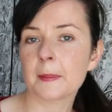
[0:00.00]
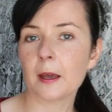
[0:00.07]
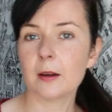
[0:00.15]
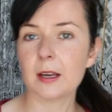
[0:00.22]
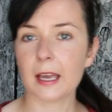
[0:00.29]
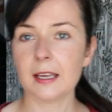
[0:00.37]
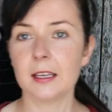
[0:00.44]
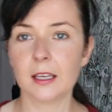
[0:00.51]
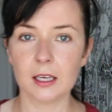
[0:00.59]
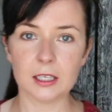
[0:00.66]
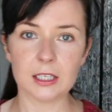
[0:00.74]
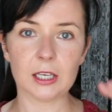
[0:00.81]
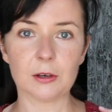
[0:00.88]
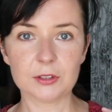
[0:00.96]
Okay,
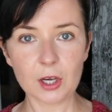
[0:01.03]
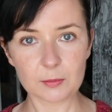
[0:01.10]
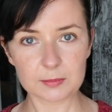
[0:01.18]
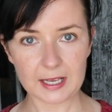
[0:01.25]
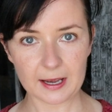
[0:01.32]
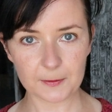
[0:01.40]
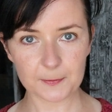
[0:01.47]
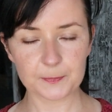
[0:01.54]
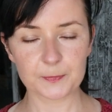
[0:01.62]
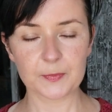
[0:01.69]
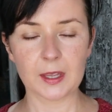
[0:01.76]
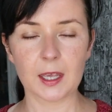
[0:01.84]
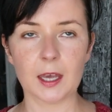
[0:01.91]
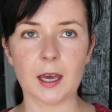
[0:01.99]
you go top down
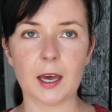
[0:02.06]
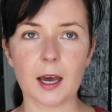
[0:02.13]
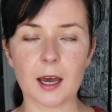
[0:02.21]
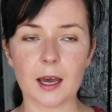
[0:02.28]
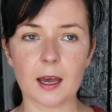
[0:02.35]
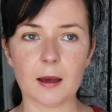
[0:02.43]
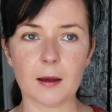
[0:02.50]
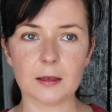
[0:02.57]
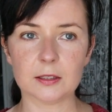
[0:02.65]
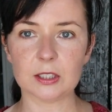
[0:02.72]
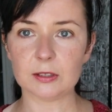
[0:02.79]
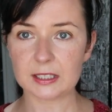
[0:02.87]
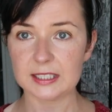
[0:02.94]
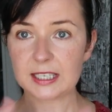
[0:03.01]
and
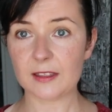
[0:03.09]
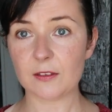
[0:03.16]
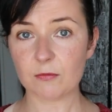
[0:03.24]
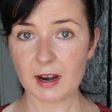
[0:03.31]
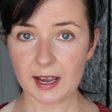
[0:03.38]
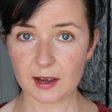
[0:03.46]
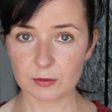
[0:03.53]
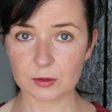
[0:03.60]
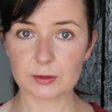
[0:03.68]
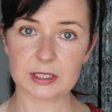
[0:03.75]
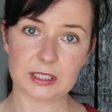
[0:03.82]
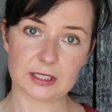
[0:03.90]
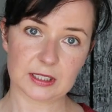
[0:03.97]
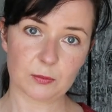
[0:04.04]
you knit it in the round,
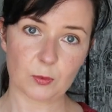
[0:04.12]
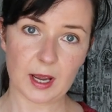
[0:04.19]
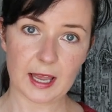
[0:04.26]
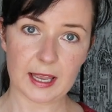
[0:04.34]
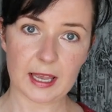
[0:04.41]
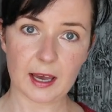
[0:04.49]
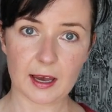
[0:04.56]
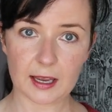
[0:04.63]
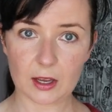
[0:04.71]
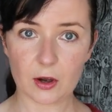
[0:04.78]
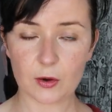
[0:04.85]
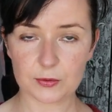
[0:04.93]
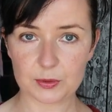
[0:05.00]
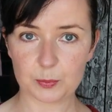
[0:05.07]
which is the way I
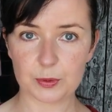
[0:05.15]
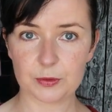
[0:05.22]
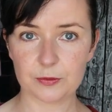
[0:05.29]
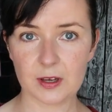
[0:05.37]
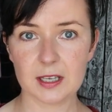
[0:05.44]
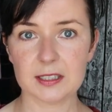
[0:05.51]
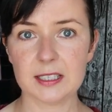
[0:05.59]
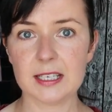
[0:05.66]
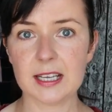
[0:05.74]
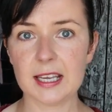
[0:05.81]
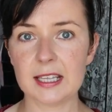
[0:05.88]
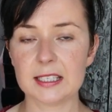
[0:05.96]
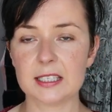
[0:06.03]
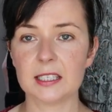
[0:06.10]
often prefer to
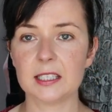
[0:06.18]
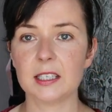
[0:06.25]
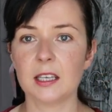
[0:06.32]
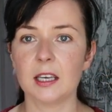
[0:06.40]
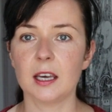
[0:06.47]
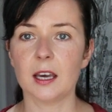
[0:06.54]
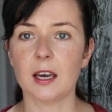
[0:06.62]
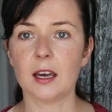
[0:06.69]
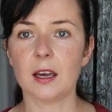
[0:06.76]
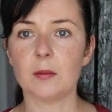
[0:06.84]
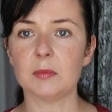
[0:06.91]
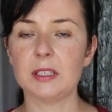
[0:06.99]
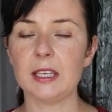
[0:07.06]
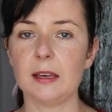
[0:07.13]
knit.
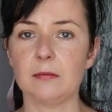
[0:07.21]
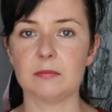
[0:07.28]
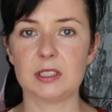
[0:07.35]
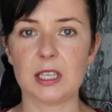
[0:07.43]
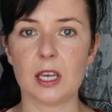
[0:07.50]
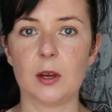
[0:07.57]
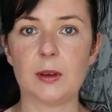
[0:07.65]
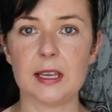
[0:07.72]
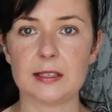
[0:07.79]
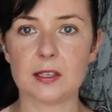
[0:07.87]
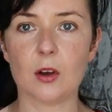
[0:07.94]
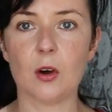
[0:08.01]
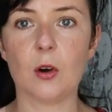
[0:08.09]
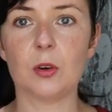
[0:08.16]
Yeah, so
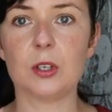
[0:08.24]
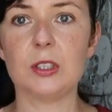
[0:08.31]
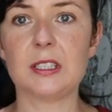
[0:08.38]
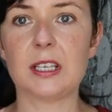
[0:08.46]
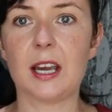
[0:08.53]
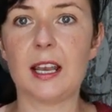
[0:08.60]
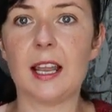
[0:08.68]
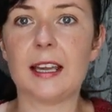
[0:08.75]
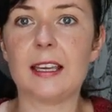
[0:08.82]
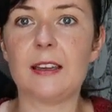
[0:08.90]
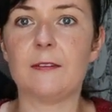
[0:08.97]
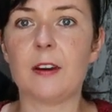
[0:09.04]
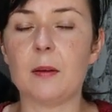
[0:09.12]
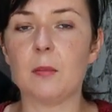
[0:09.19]
it's all good. I like
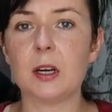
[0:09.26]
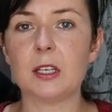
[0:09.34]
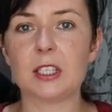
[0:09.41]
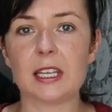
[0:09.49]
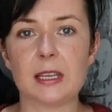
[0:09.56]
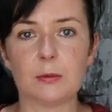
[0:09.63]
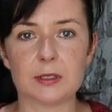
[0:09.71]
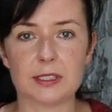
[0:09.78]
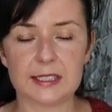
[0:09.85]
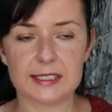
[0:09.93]
it very much. It was a